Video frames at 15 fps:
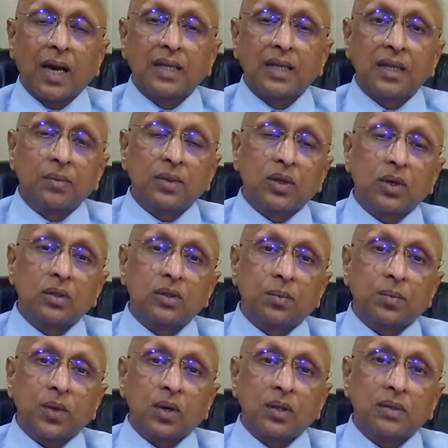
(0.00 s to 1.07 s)
either because
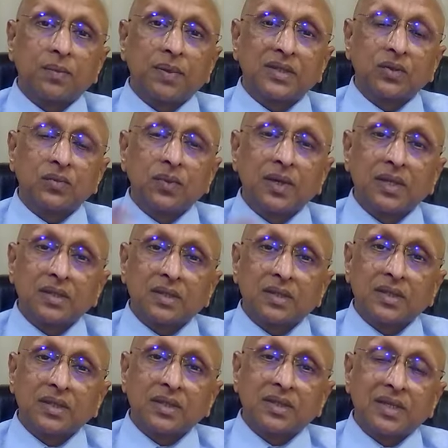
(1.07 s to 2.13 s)
of chronic passive venous
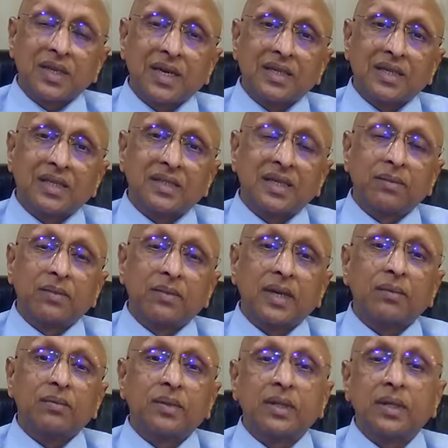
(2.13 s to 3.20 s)
congestion, at the same
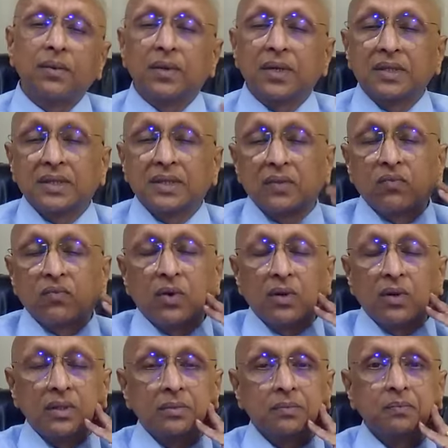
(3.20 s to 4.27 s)
time liver is at
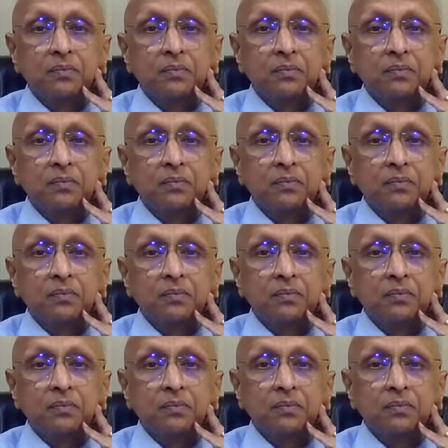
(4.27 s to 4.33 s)
fault.